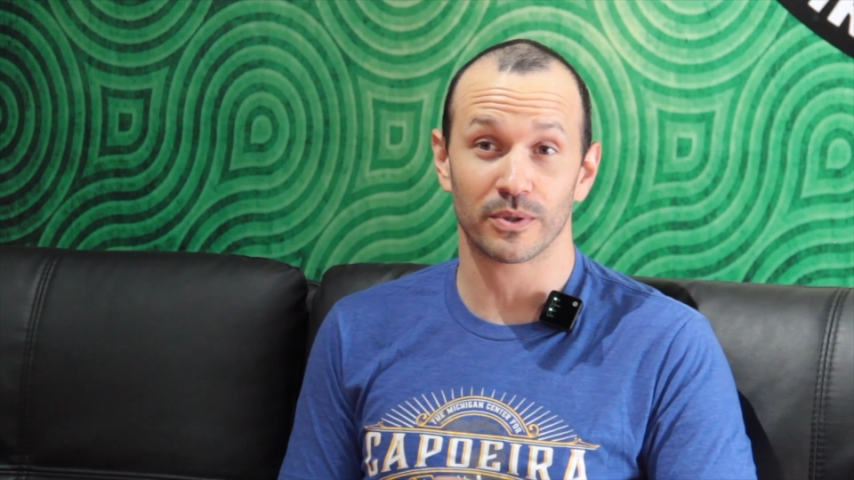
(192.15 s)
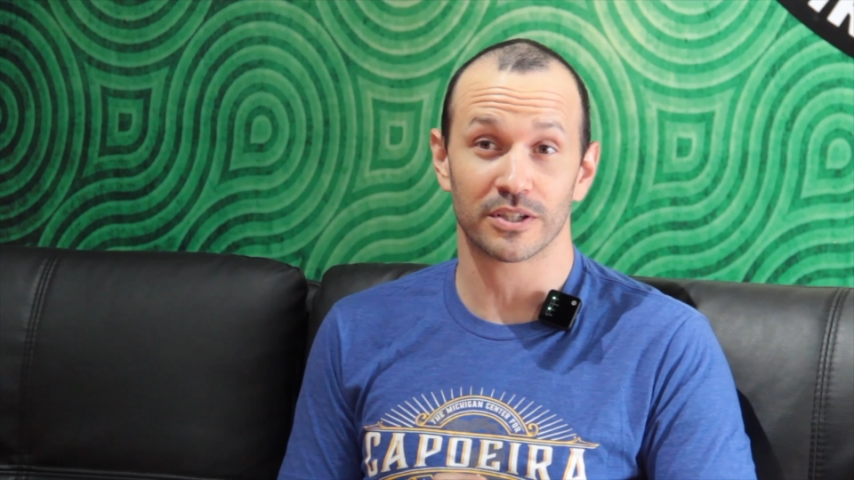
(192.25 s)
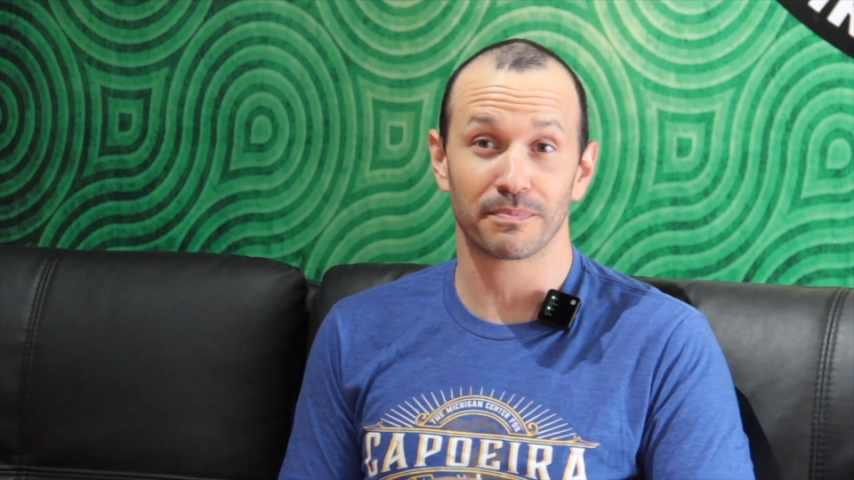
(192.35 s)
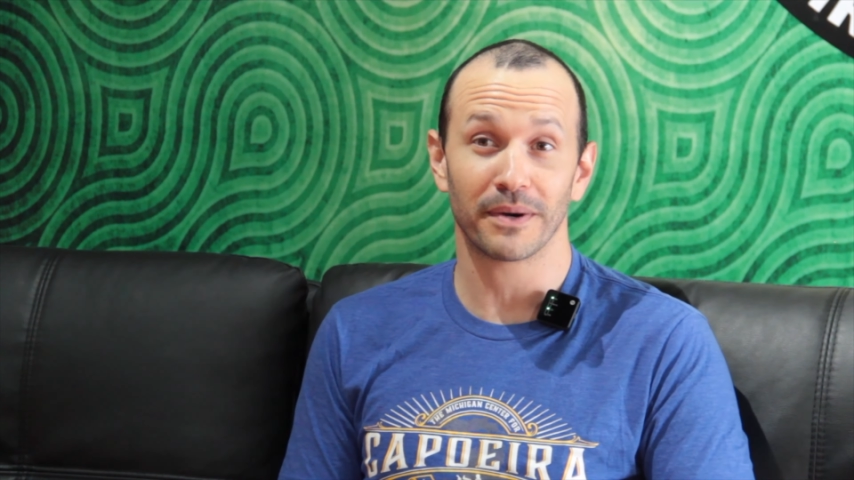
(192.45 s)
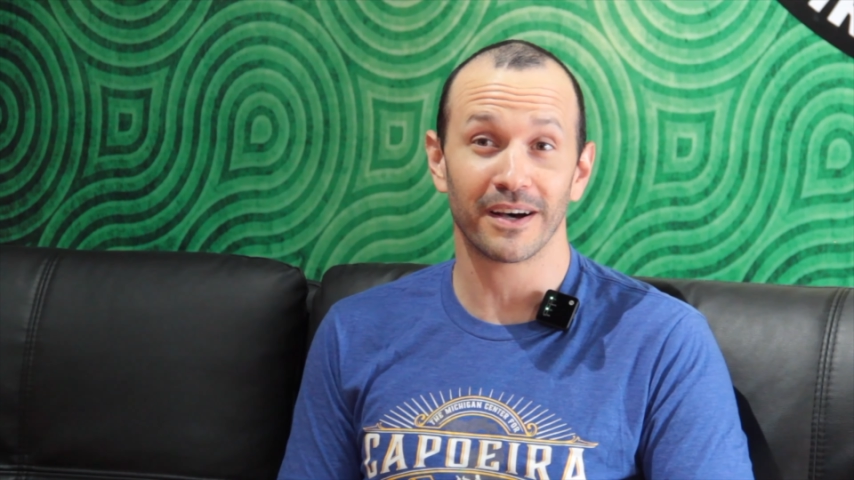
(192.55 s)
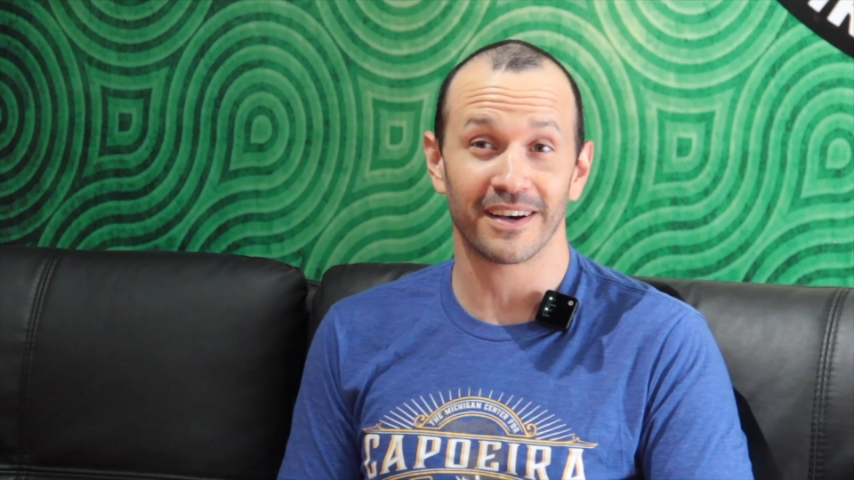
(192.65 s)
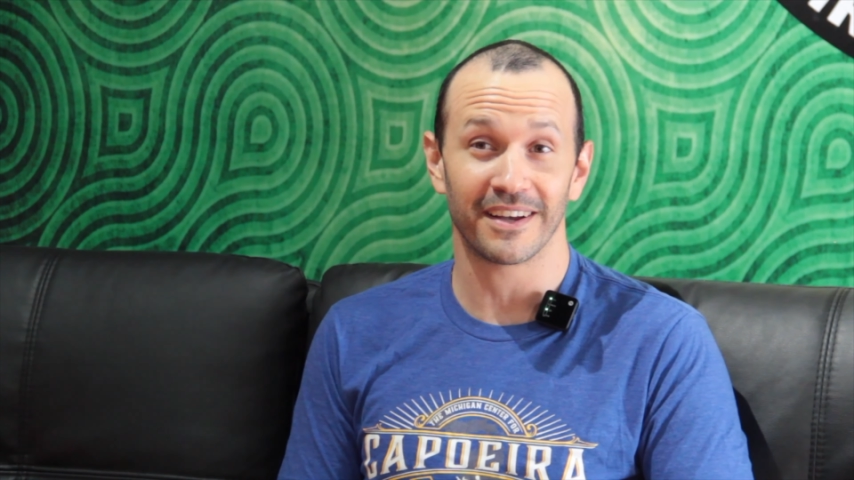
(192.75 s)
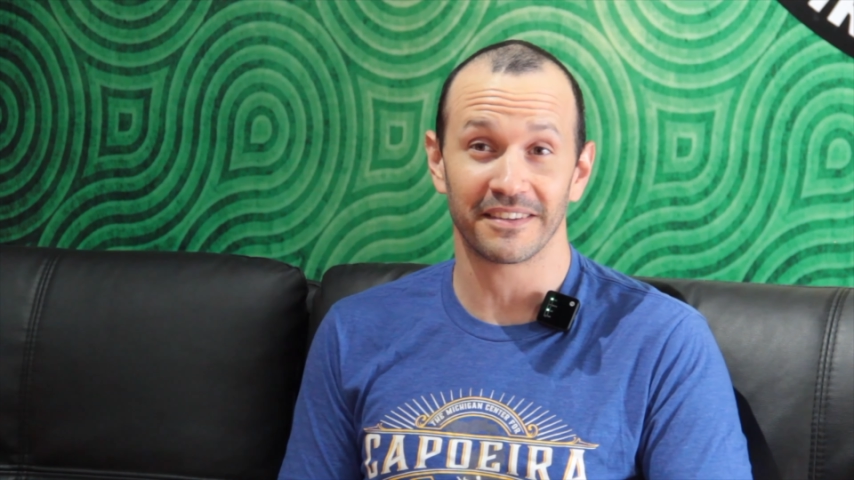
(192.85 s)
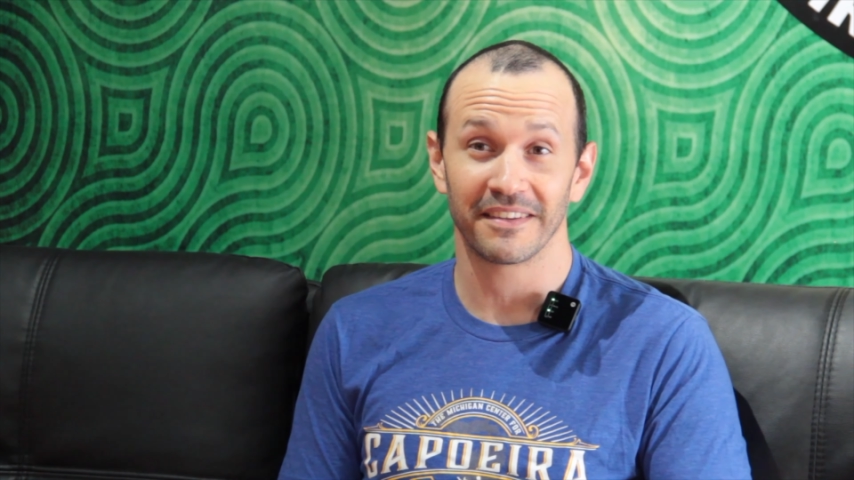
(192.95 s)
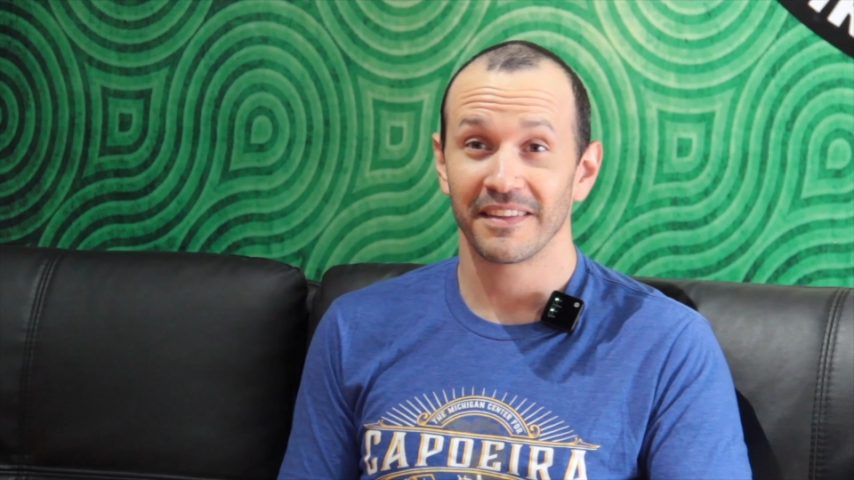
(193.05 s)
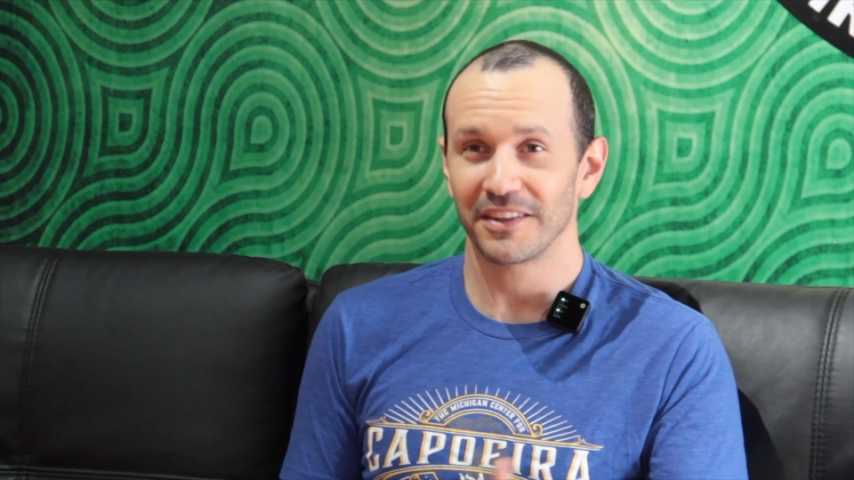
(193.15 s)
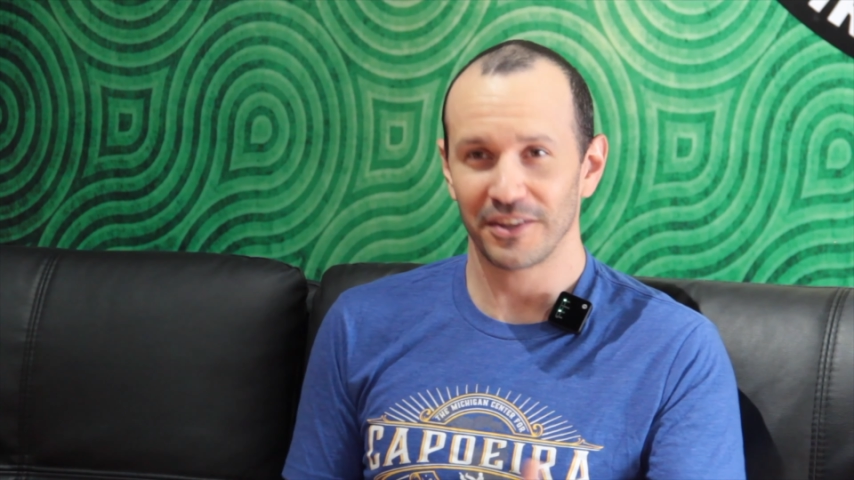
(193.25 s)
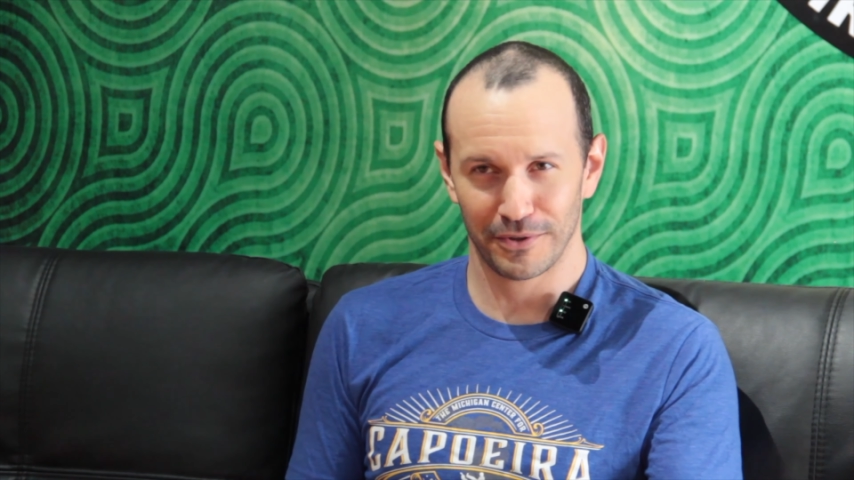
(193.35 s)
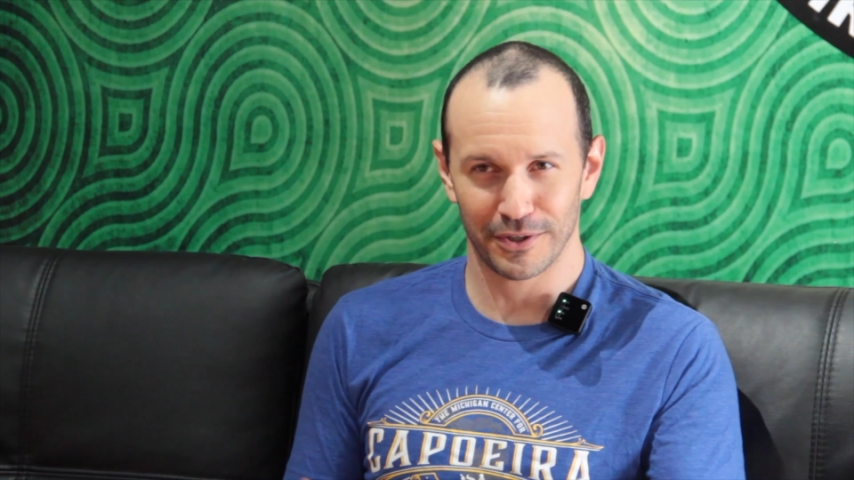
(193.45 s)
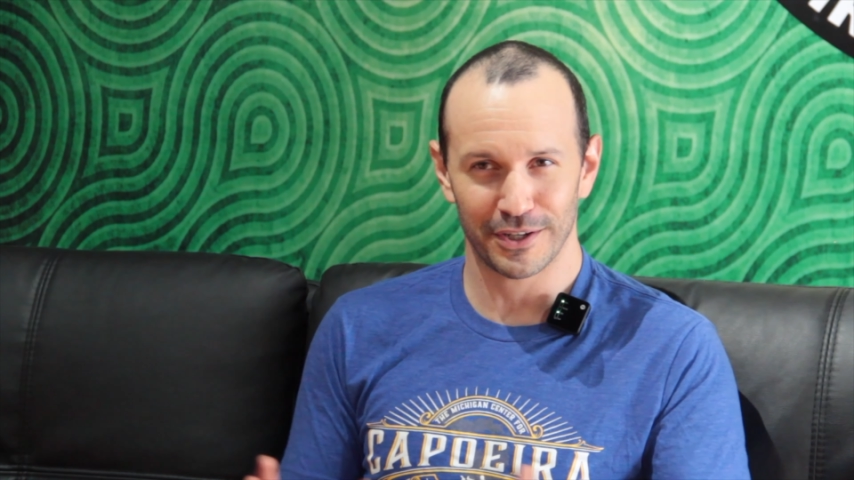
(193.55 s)
respond?
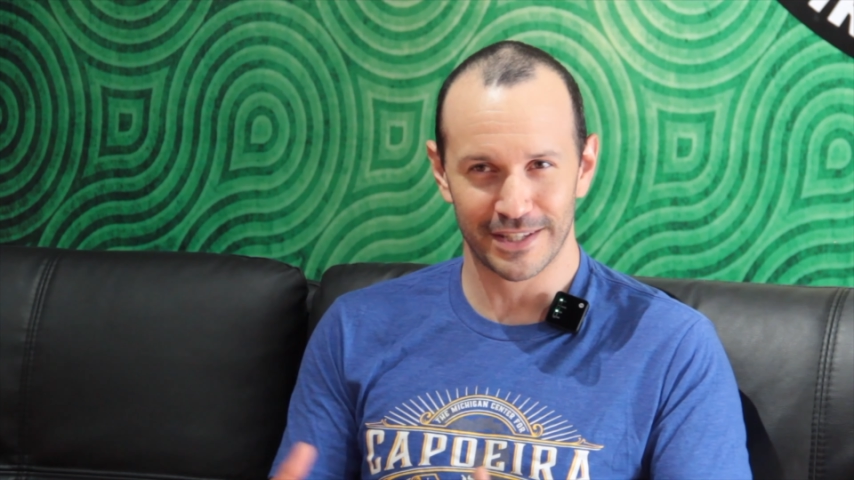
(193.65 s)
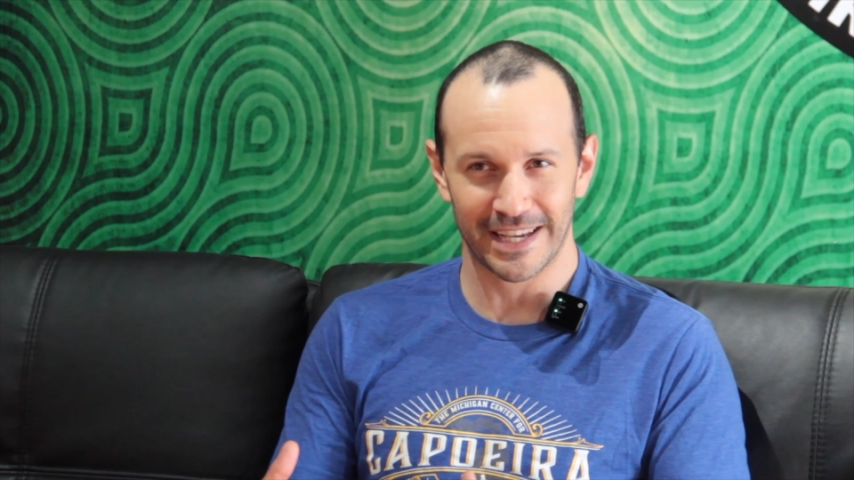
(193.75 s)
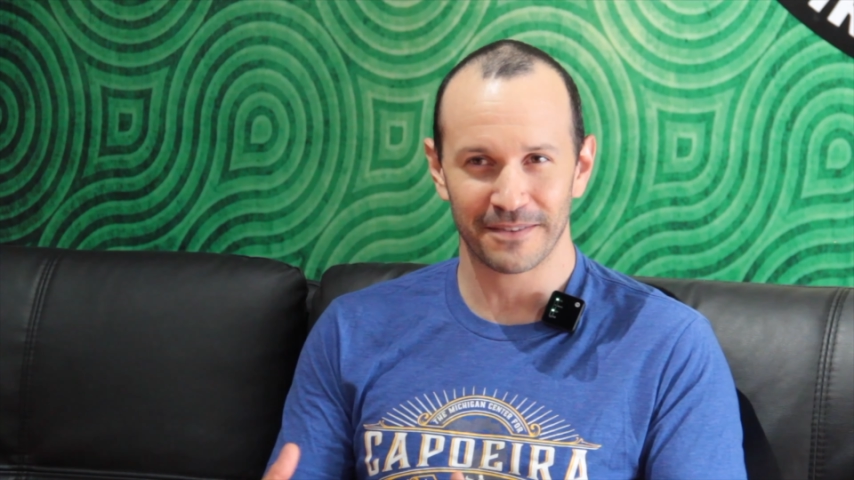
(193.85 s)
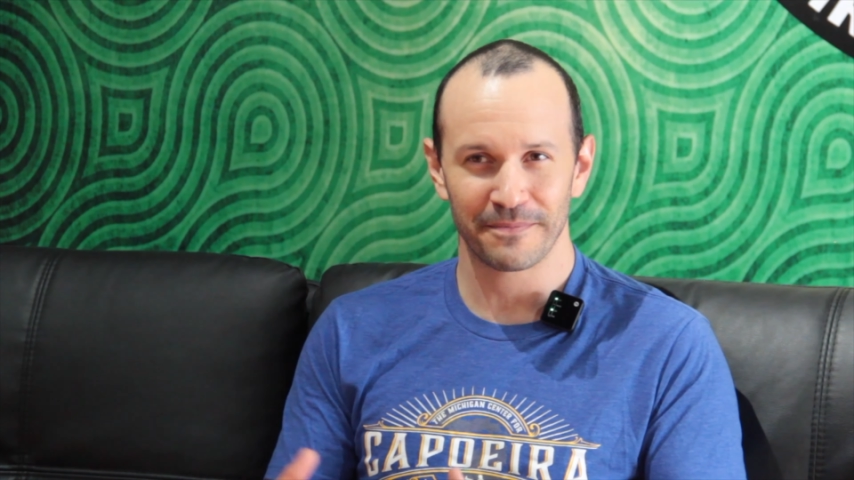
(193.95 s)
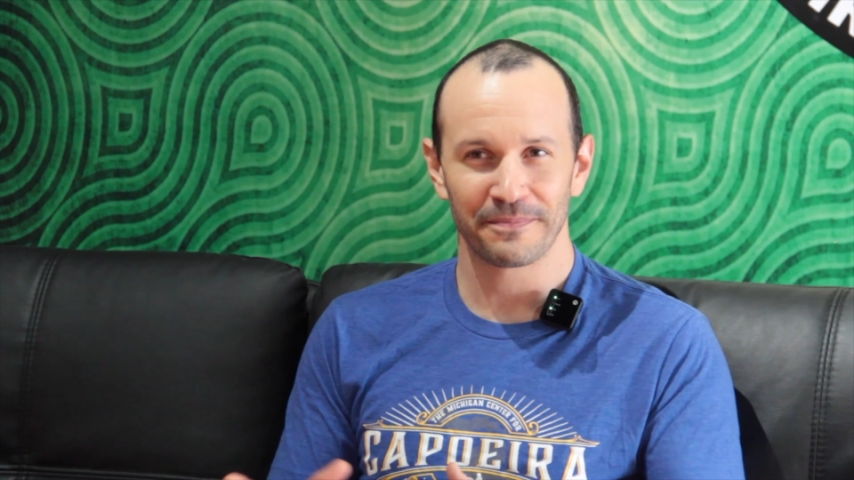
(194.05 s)
Do you understand?